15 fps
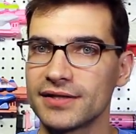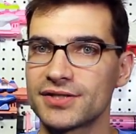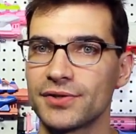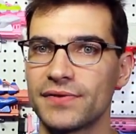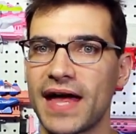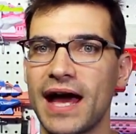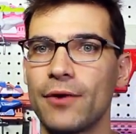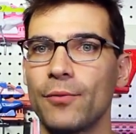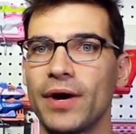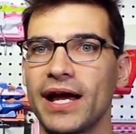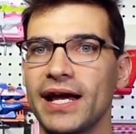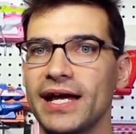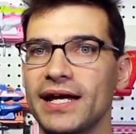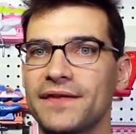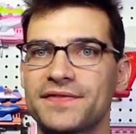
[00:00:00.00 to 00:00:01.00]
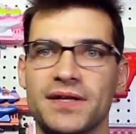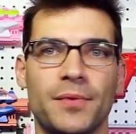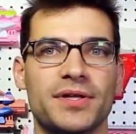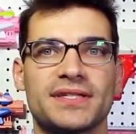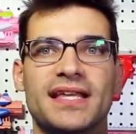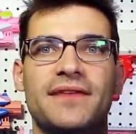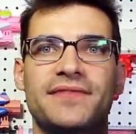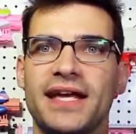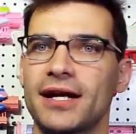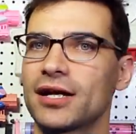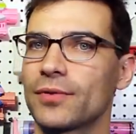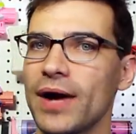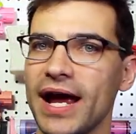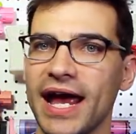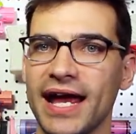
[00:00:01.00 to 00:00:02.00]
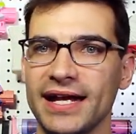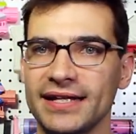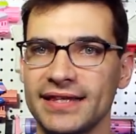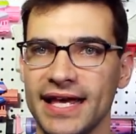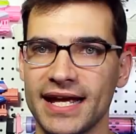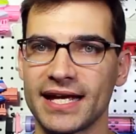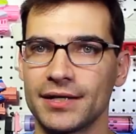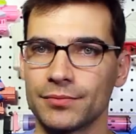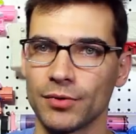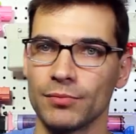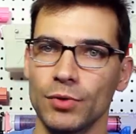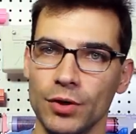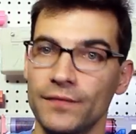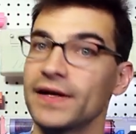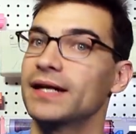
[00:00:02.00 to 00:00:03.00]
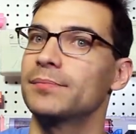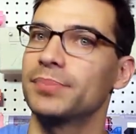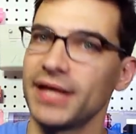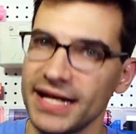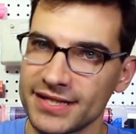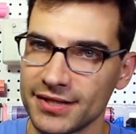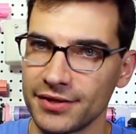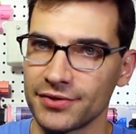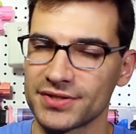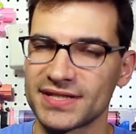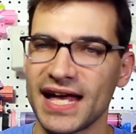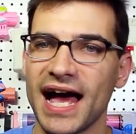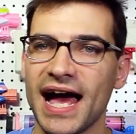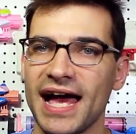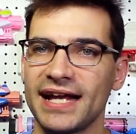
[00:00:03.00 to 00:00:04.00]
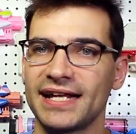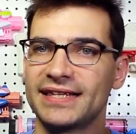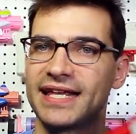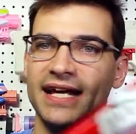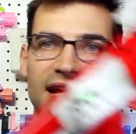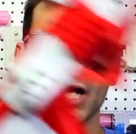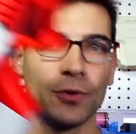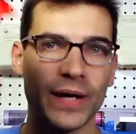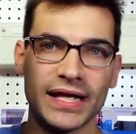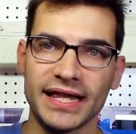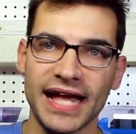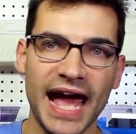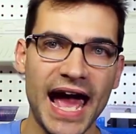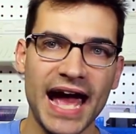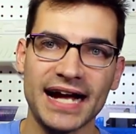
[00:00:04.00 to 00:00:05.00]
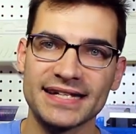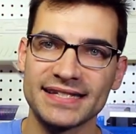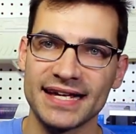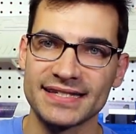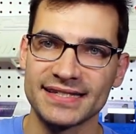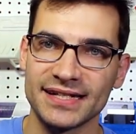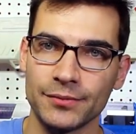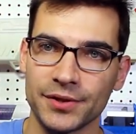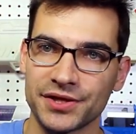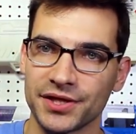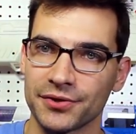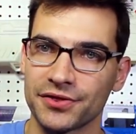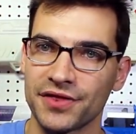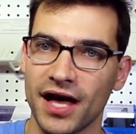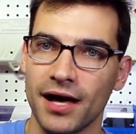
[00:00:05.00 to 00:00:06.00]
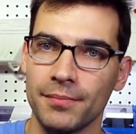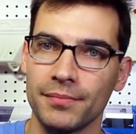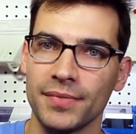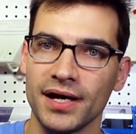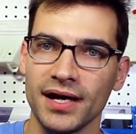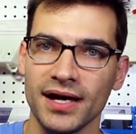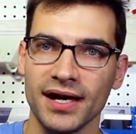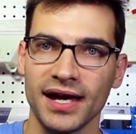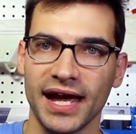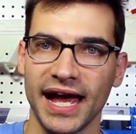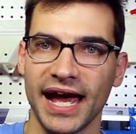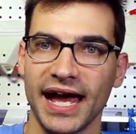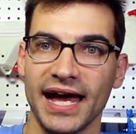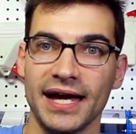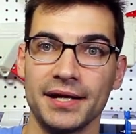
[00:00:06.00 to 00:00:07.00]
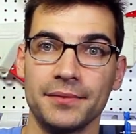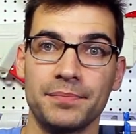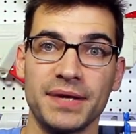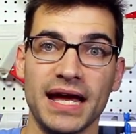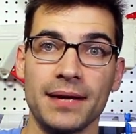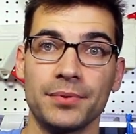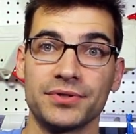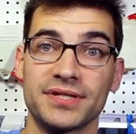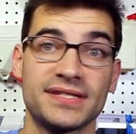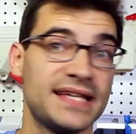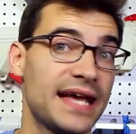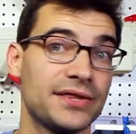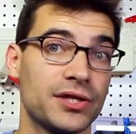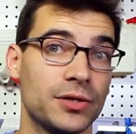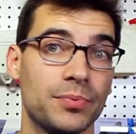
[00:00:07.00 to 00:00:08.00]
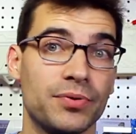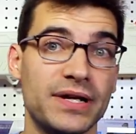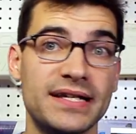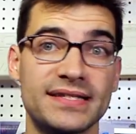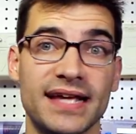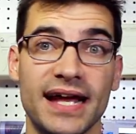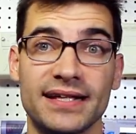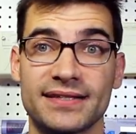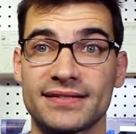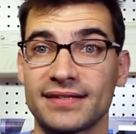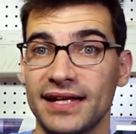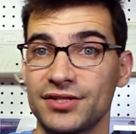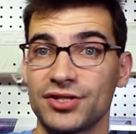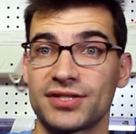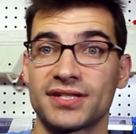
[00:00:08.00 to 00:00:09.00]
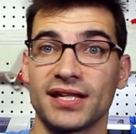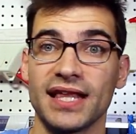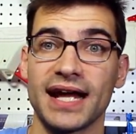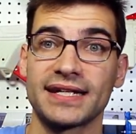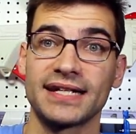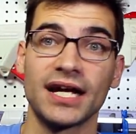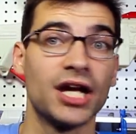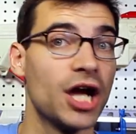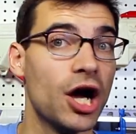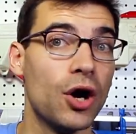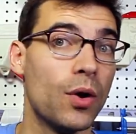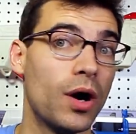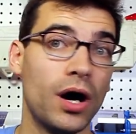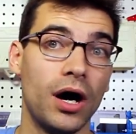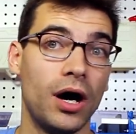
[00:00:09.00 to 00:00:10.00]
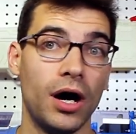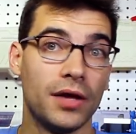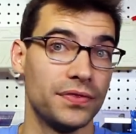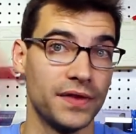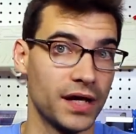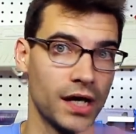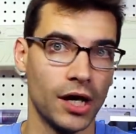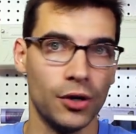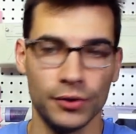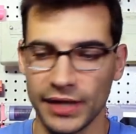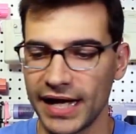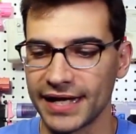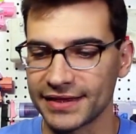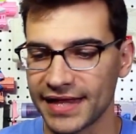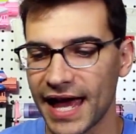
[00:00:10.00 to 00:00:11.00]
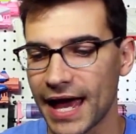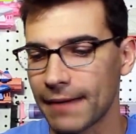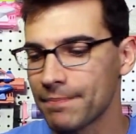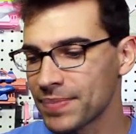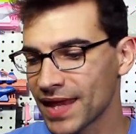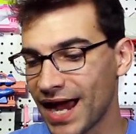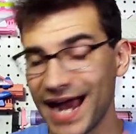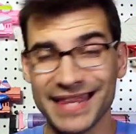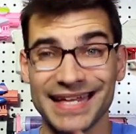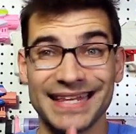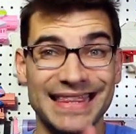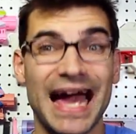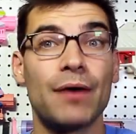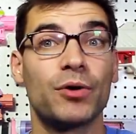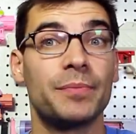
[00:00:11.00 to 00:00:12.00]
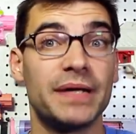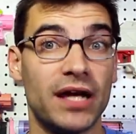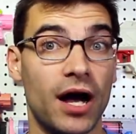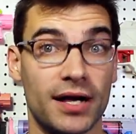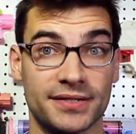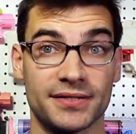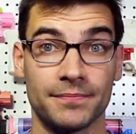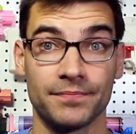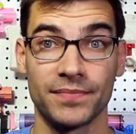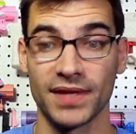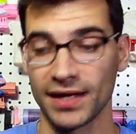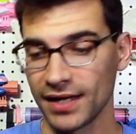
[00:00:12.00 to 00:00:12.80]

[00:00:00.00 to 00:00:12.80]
so that way if someone's left-handed or right-handed, they can remove it and place it on their side and they can quickly access it with their thumb and be able to set their presets and just select and go on the go like that. I think that would be awesome.